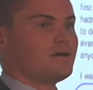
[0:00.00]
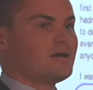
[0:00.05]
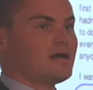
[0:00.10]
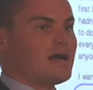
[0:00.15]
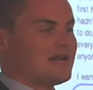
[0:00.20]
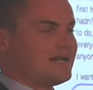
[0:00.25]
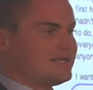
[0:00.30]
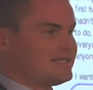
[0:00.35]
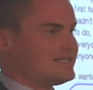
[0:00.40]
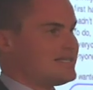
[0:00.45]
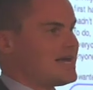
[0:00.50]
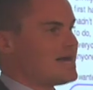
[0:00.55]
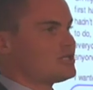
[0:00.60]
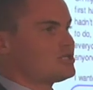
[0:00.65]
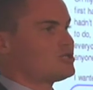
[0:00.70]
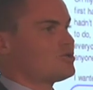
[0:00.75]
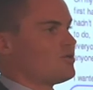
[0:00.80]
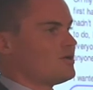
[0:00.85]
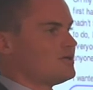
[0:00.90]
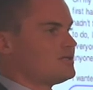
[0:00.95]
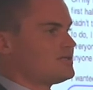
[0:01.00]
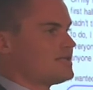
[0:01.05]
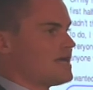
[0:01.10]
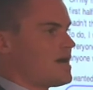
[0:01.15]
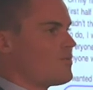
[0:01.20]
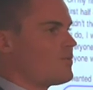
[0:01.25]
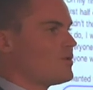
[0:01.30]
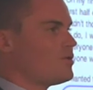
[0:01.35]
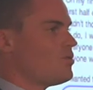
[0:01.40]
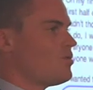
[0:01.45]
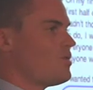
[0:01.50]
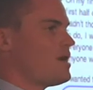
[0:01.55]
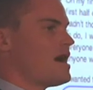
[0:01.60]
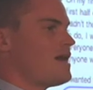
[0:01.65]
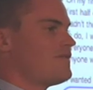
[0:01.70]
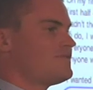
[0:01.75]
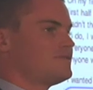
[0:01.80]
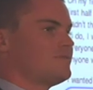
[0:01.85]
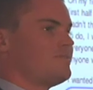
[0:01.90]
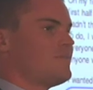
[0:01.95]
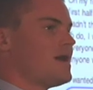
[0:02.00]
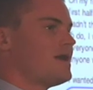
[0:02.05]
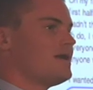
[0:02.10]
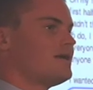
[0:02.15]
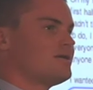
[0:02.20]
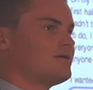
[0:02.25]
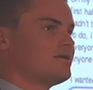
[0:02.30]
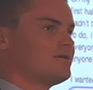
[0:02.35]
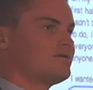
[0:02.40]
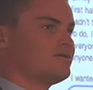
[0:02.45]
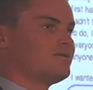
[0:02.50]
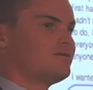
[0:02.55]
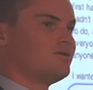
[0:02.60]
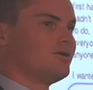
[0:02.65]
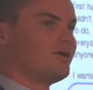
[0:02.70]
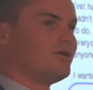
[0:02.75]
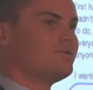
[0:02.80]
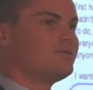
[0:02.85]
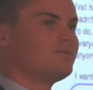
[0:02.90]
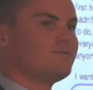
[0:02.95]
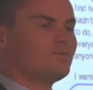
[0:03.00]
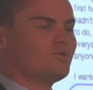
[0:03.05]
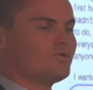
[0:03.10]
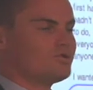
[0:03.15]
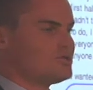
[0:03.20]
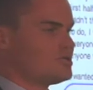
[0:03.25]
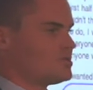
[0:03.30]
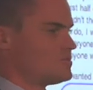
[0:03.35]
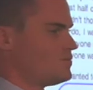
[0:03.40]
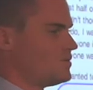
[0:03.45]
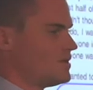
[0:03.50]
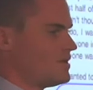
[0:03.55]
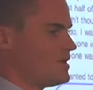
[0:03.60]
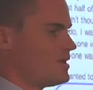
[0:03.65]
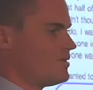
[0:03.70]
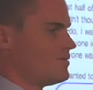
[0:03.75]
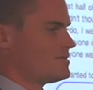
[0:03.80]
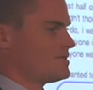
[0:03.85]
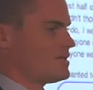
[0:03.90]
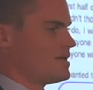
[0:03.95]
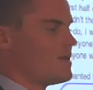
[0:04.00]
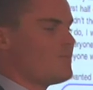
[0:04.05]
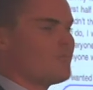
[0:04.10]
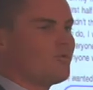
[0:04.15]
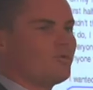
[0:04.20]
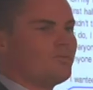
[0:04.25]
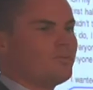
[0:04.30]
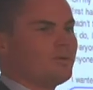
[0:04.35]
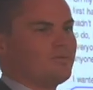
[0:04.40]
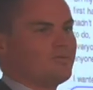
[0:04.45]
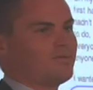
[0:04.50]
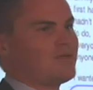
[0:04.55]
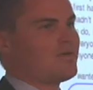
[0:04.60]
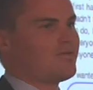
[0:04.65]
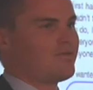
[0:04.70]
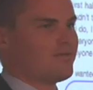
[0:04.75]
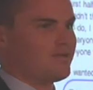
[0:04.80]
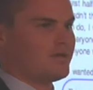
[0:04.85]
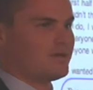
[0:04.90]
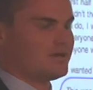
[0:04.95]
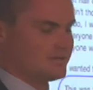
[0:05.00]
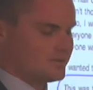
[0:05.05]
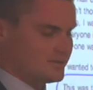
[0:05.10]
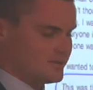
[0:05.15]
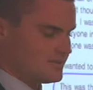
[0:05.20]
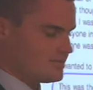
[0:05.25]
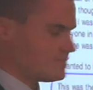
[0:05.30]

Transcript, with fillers: And it's that choice that we all have to make, you know, not just with Hello Sunday Morning, but with other things.